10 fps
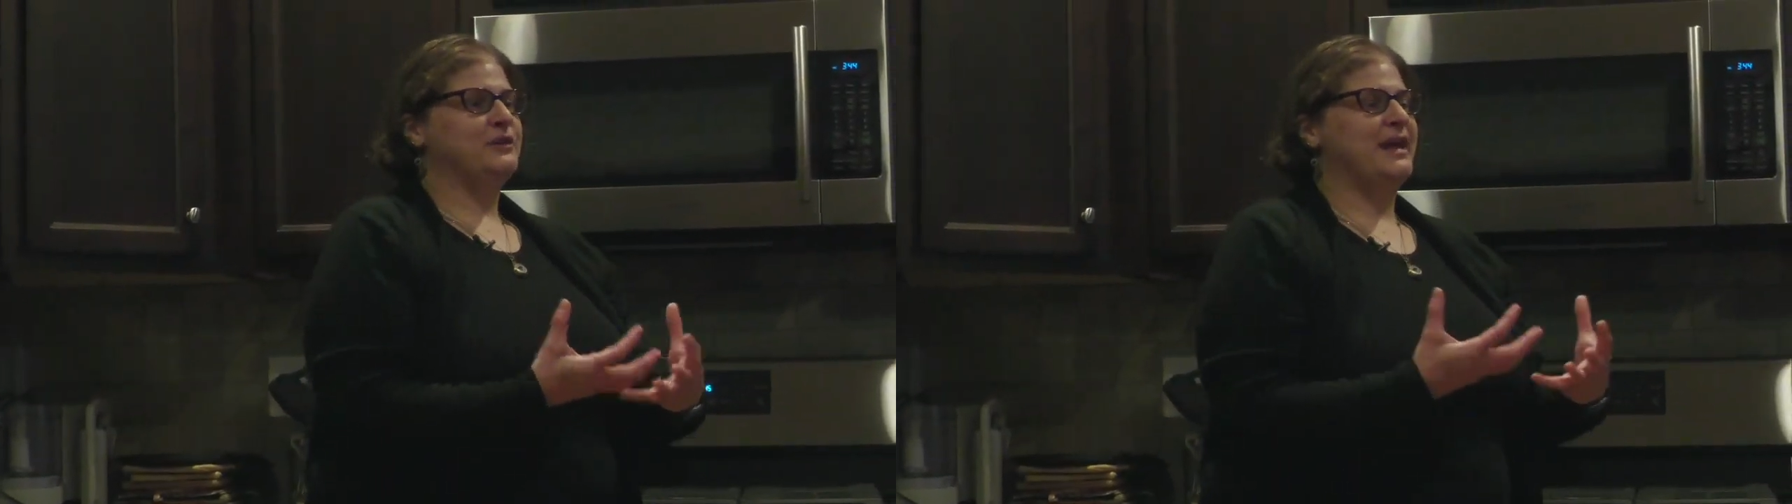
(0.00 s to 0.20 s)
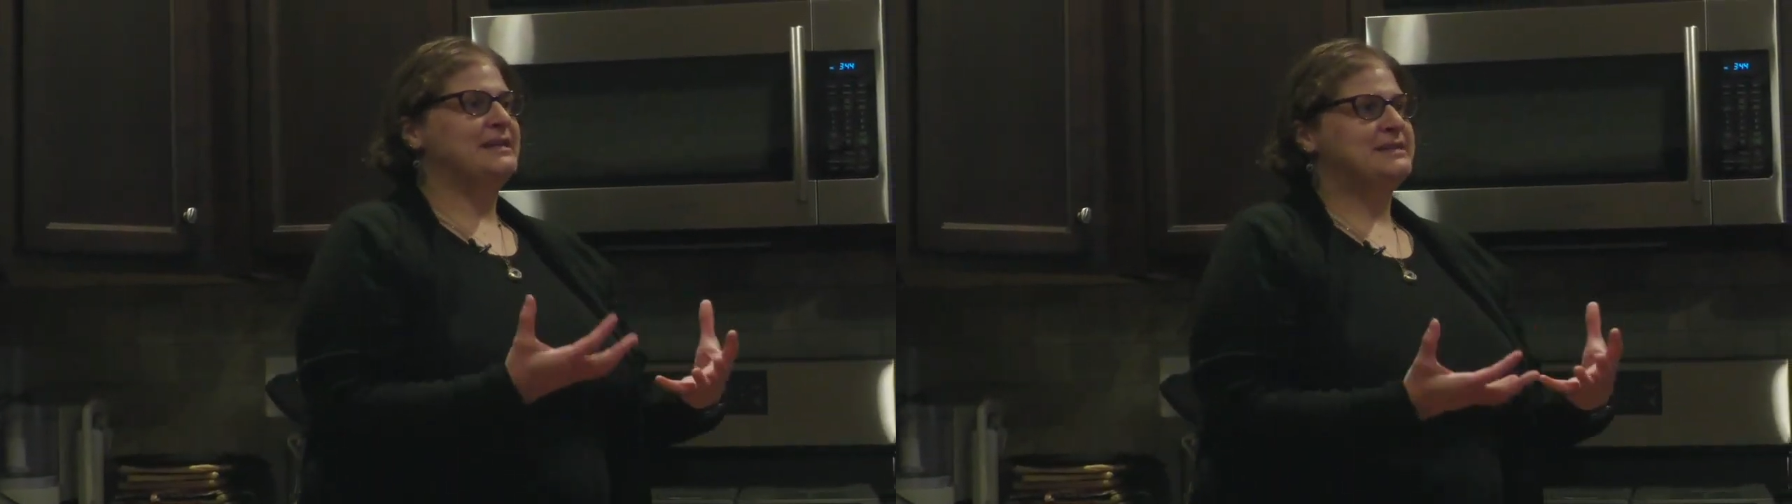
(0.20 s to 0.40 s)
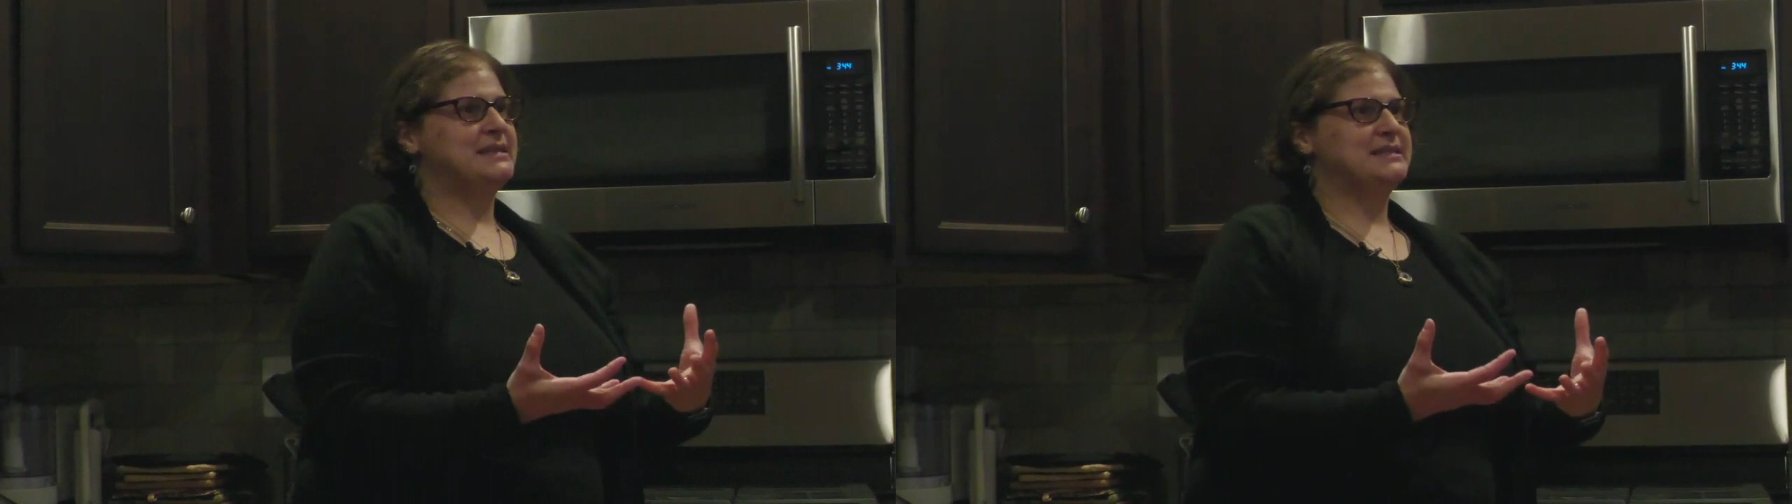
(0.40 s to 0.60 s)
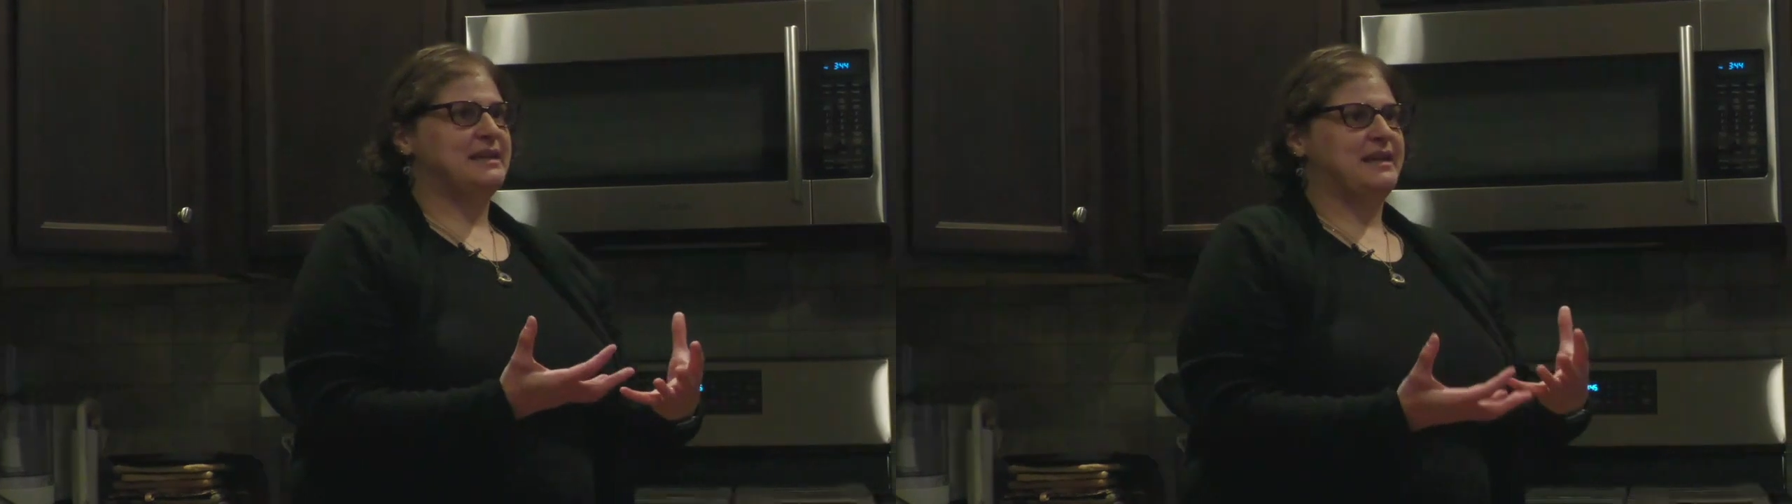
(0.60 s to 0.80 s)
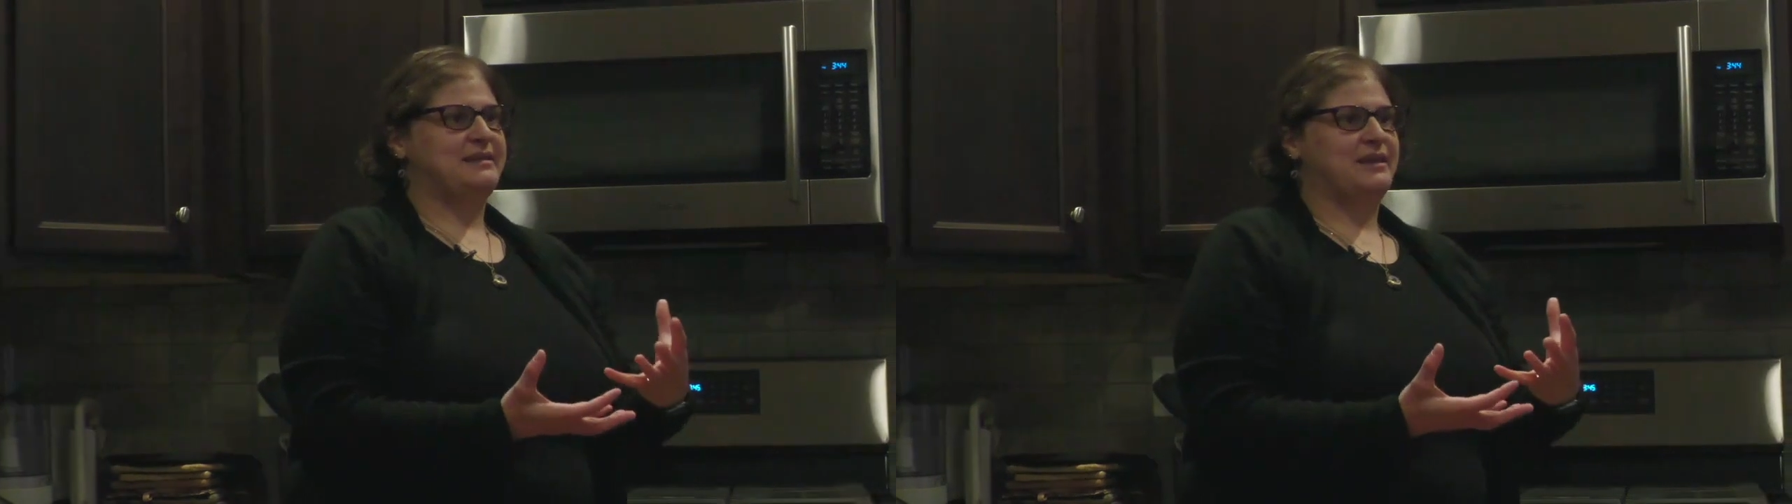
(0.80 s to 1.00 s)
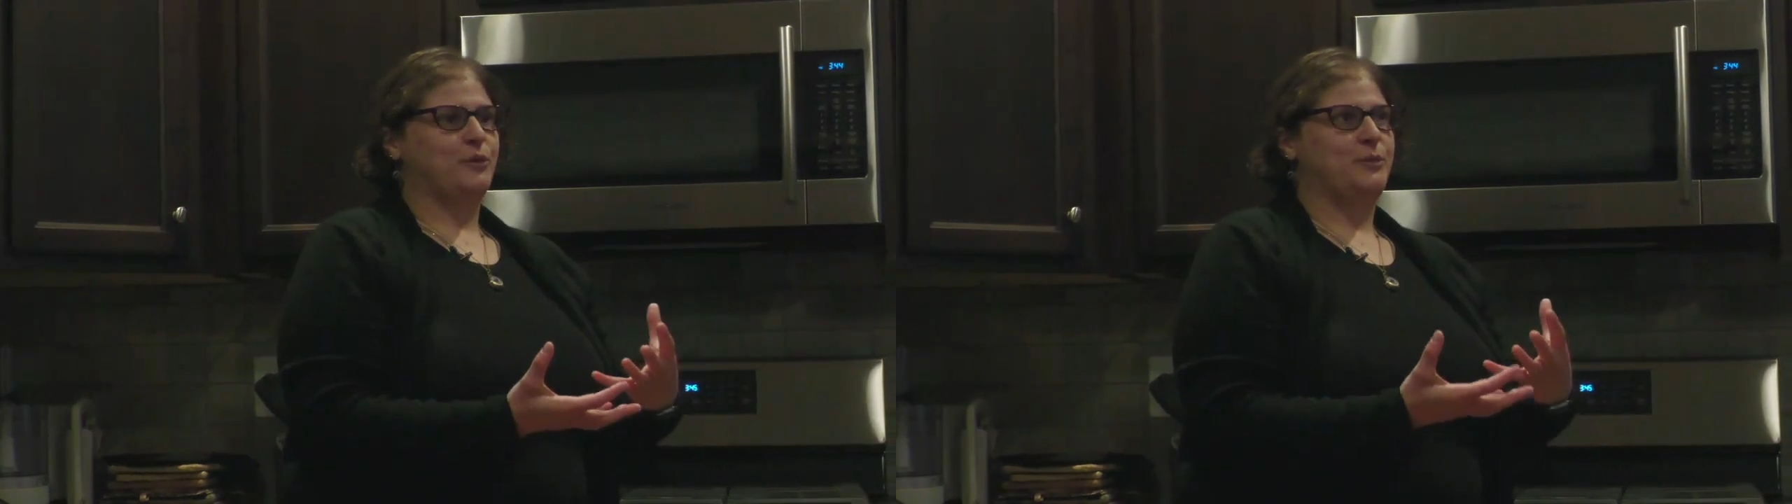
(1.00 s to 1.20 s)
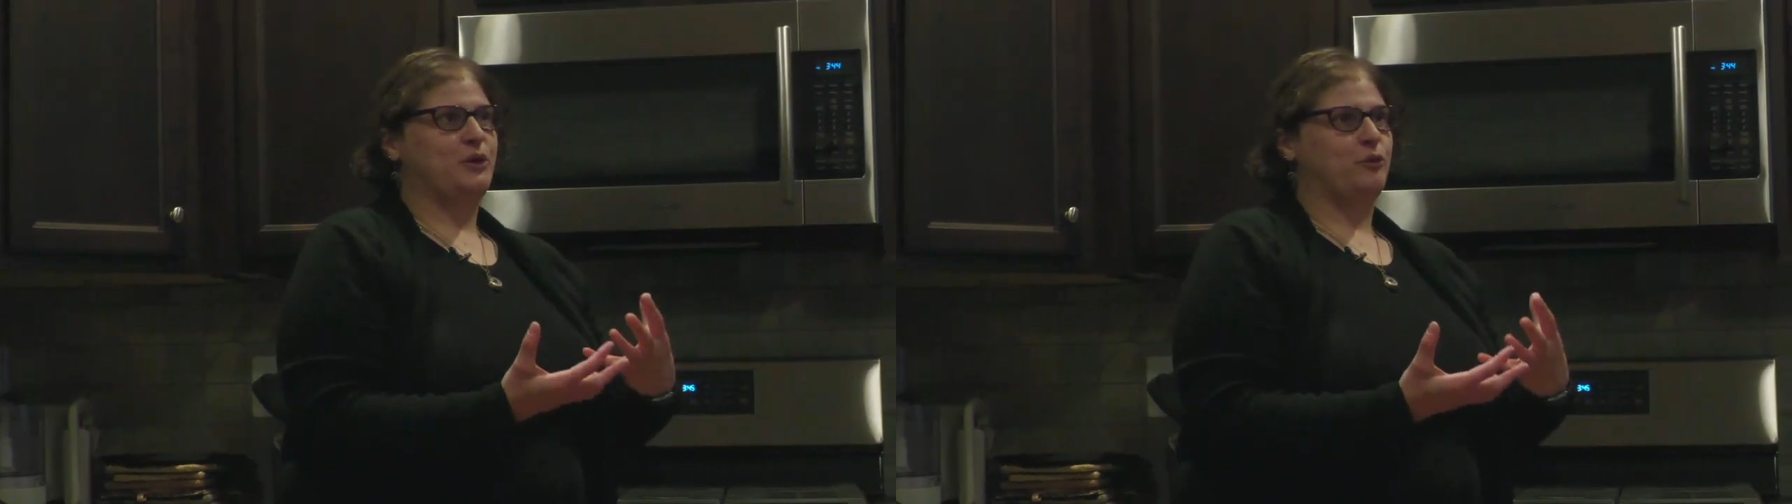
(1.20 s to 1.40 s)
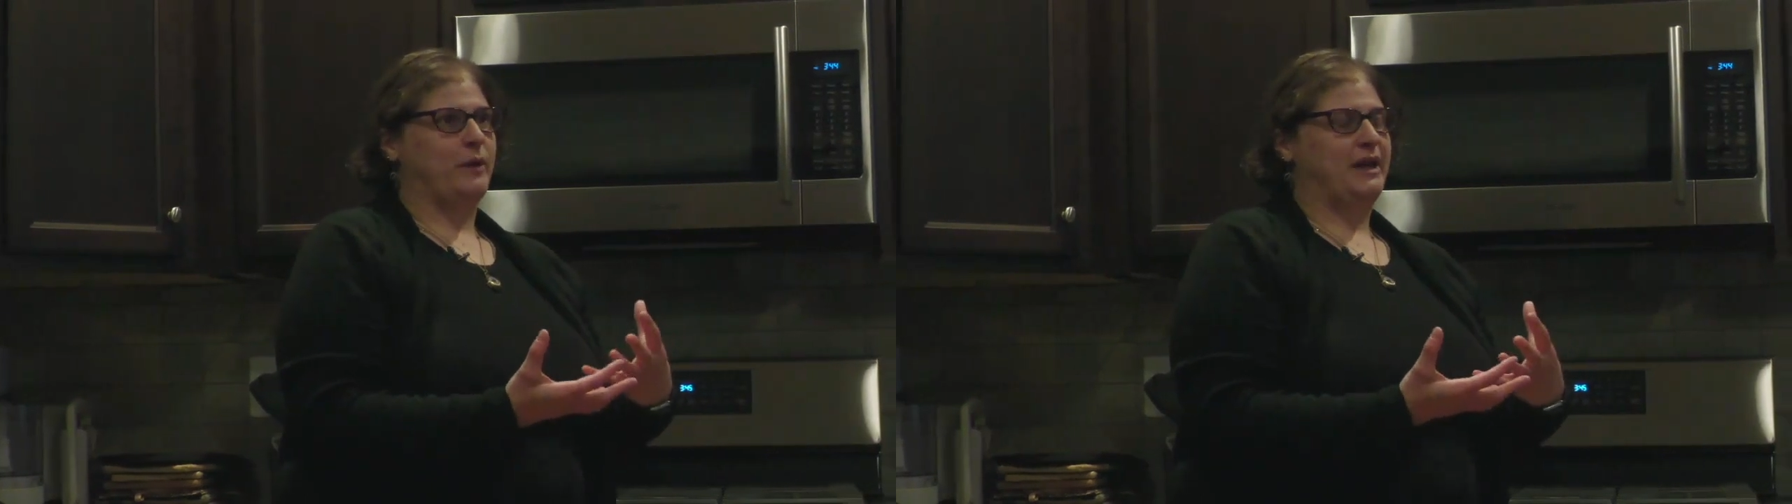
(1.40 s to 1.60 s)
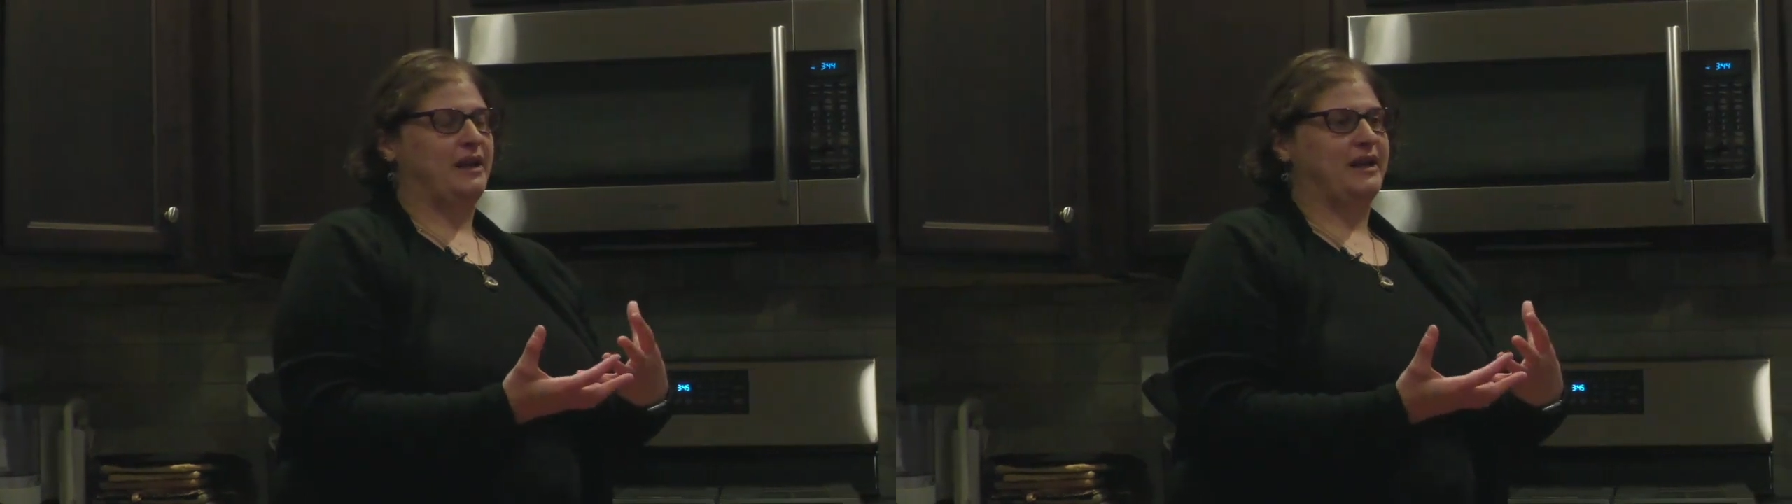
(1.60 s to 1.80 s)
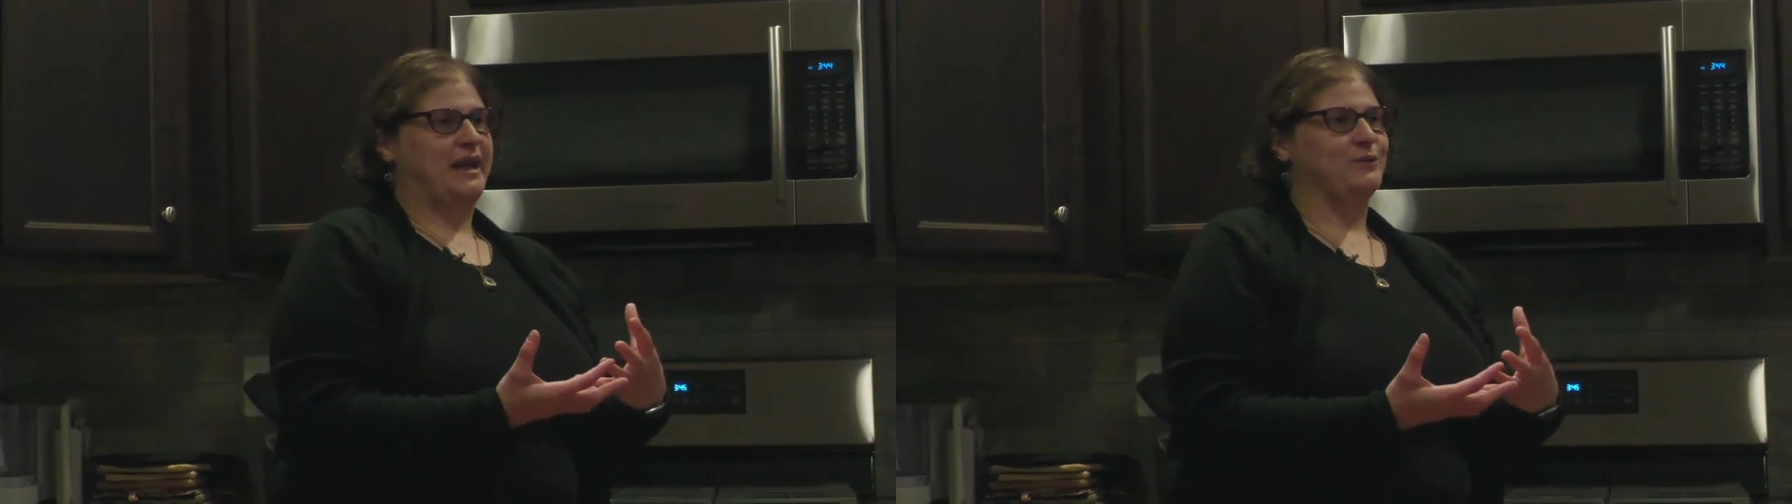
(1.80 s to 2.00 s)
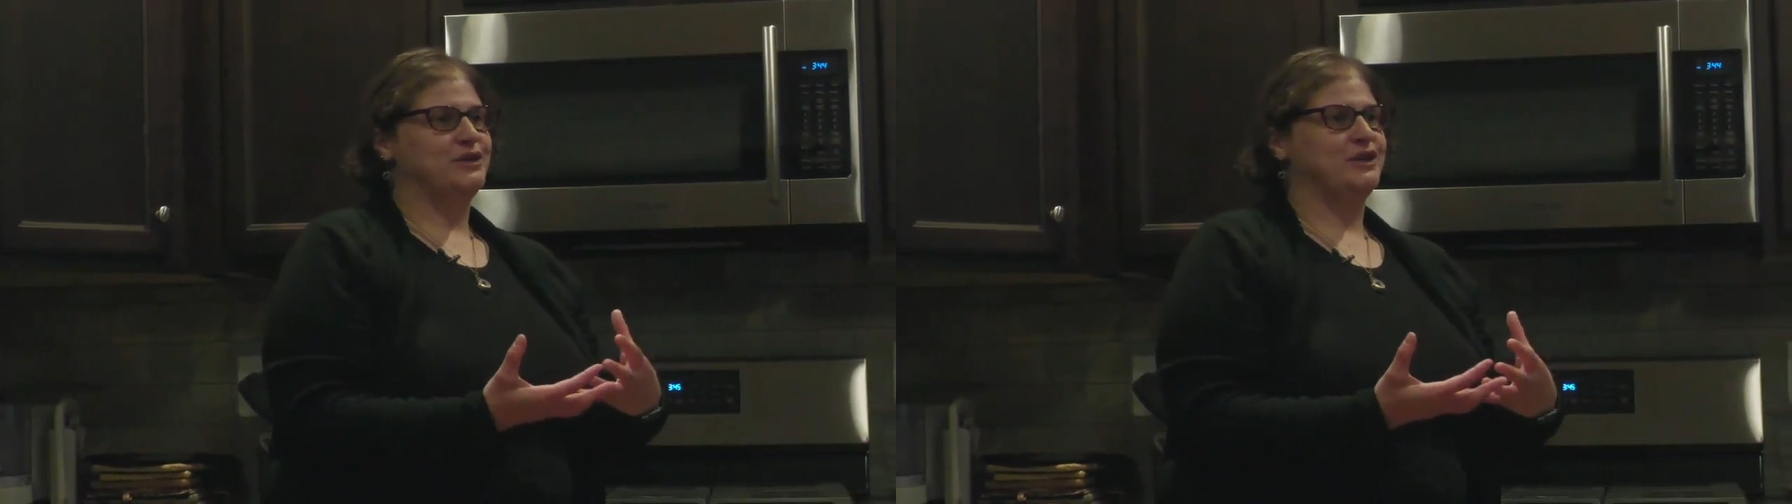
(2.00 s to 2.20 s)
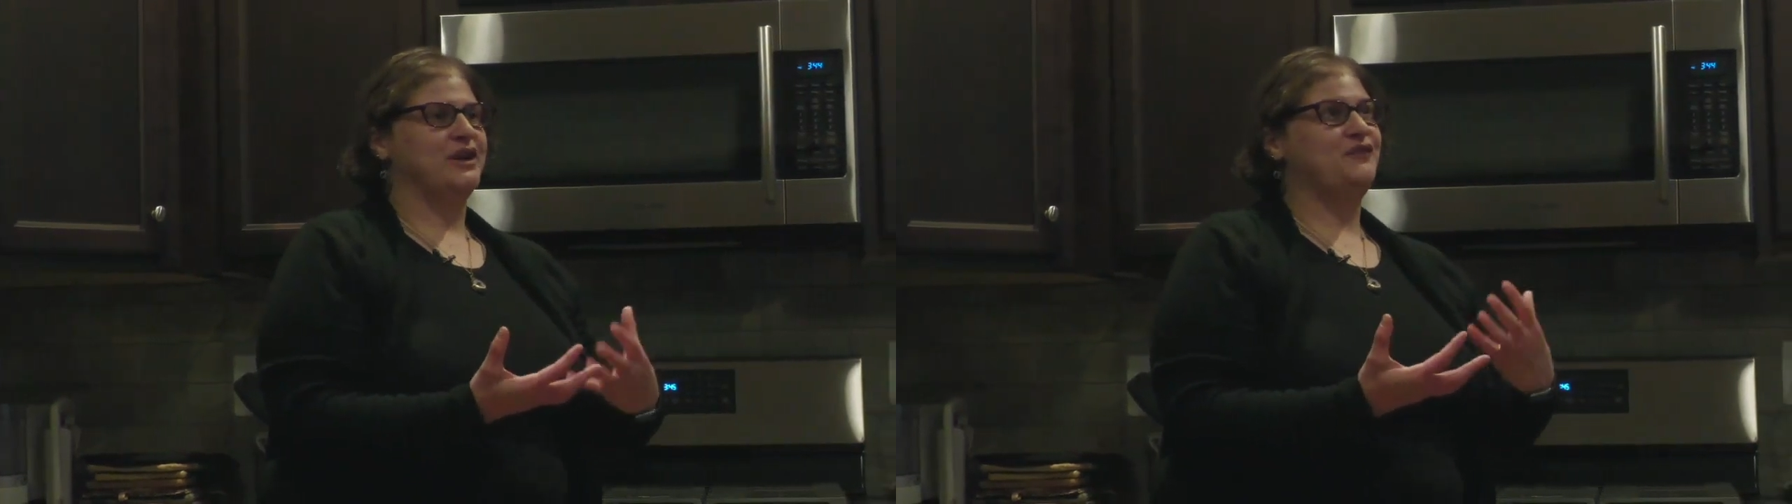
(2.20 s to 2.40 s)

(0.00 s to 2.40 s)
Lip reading: that's things that I think would be great on a counter.